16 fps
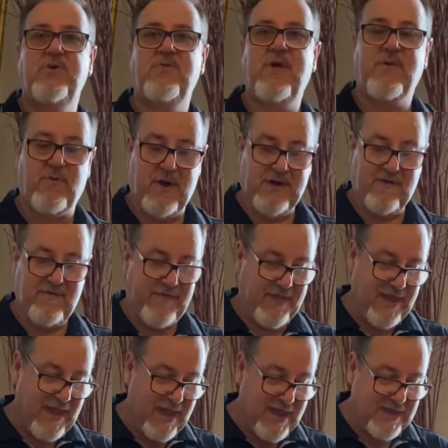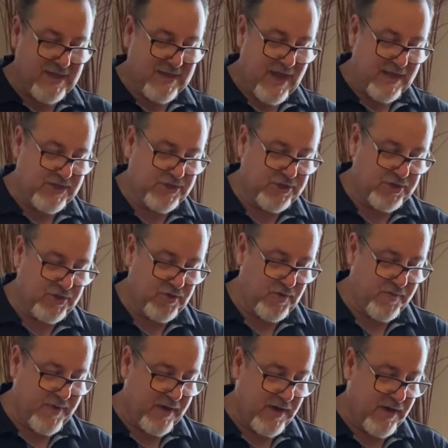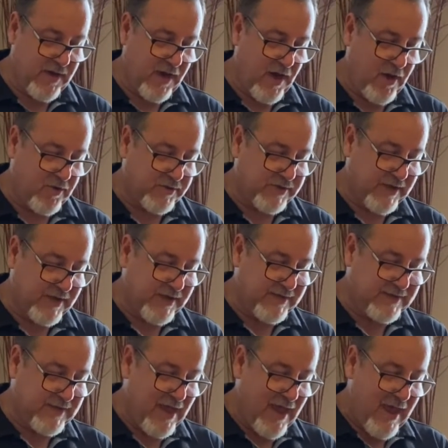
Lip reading: with one of the test tube holders